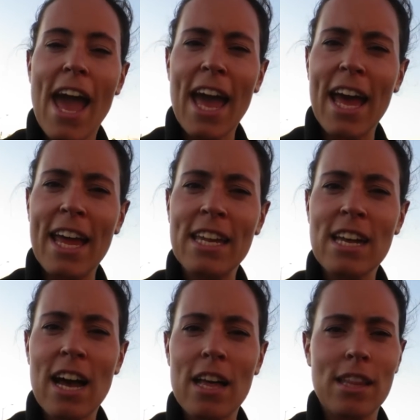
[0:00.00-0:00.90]

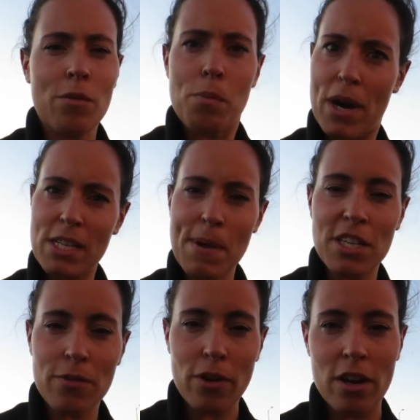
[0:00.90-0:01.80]
And they will price
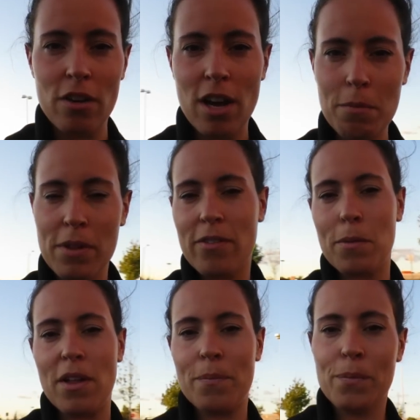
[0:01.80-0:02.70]
match it for you.
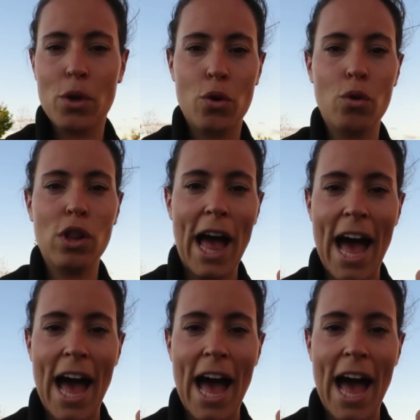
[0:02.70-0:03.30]
Unbelievable. Cool